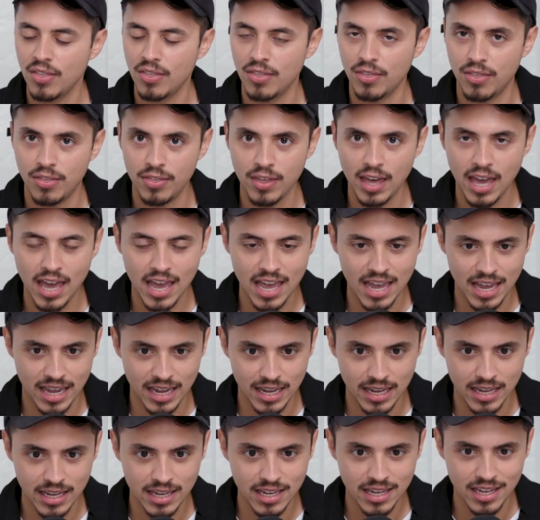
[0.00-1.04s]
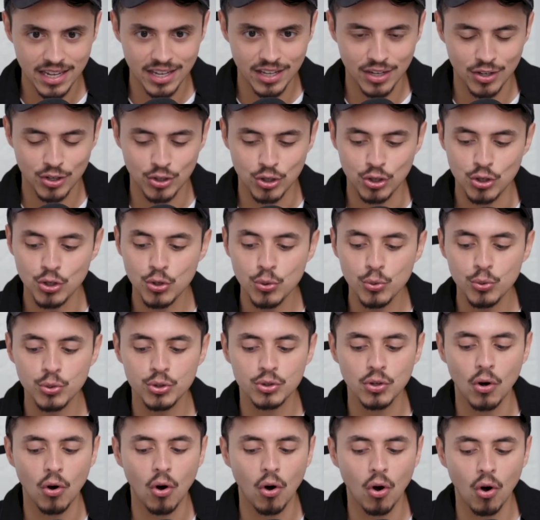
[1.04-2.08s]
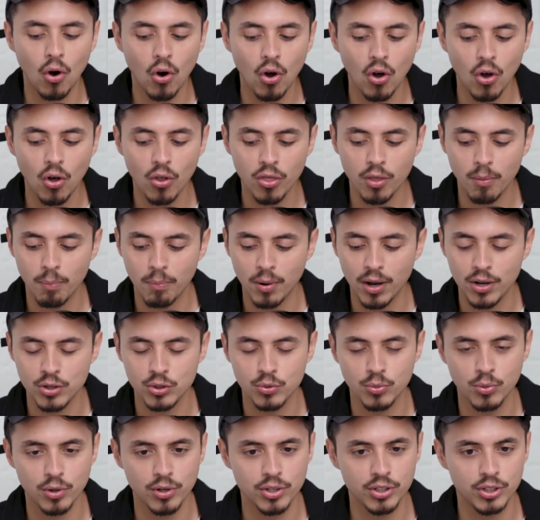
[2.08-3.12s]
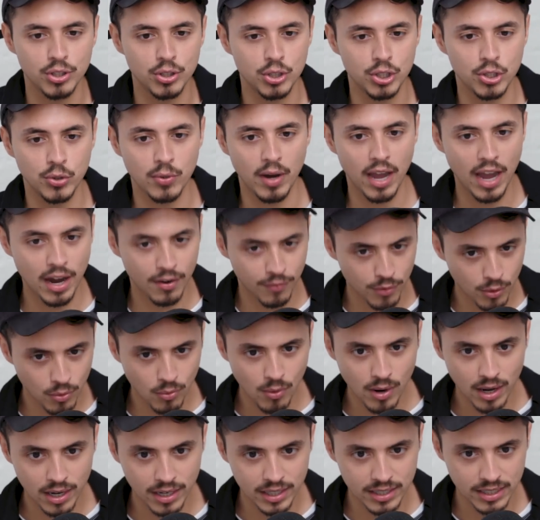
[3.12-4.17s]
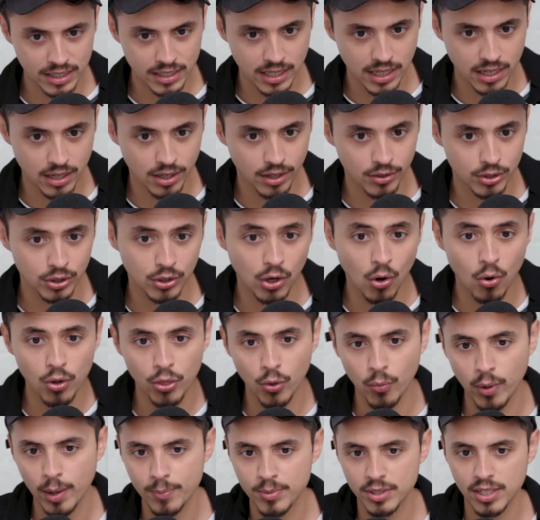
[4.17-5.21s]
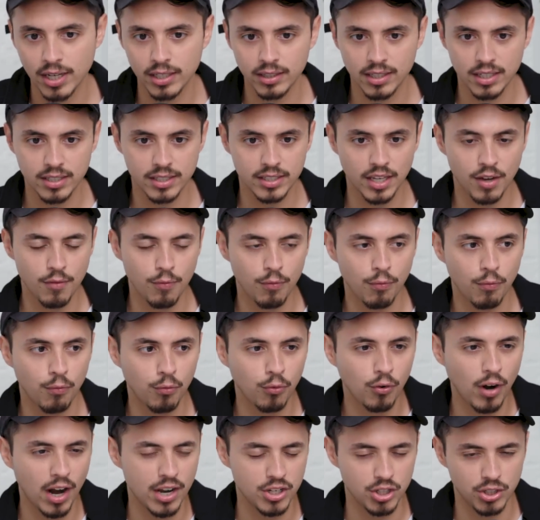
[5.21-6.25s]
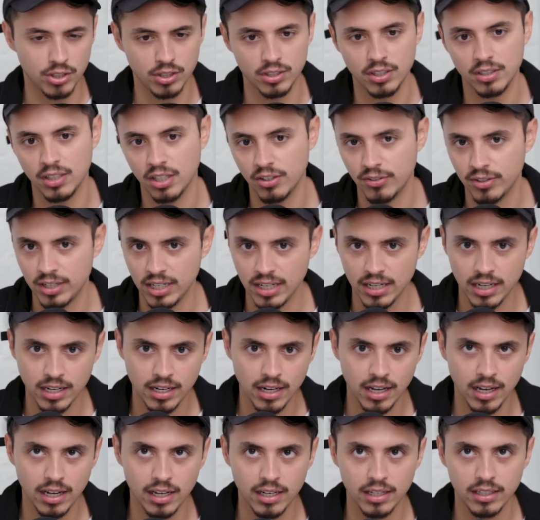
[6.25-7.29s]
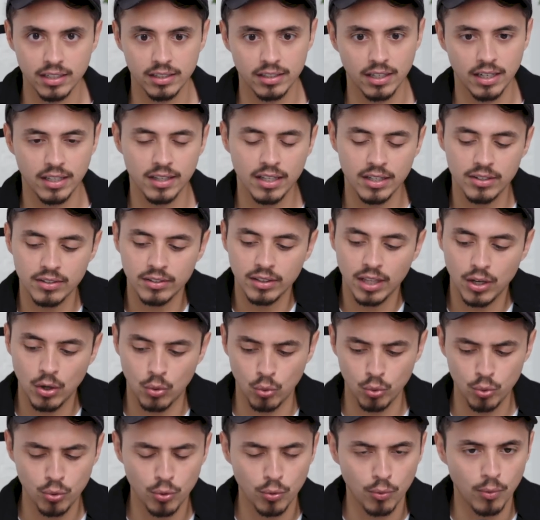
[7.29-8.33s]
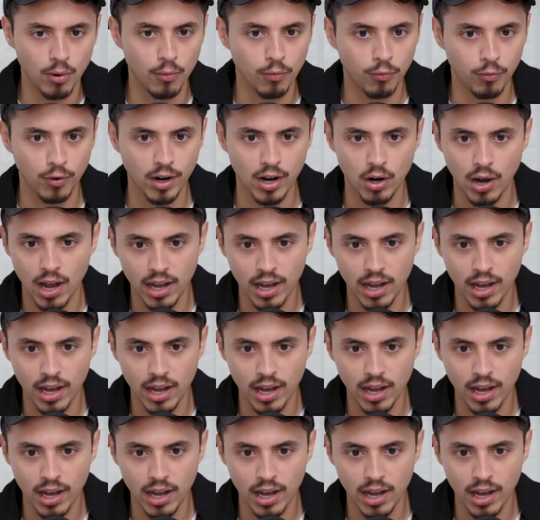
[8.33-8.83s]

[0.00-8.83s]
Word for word: They use all the buzzwords that you ever wanted to hear. You go on the website, they say fresh is in their D N A. And then you're like, ooh, well, fresh.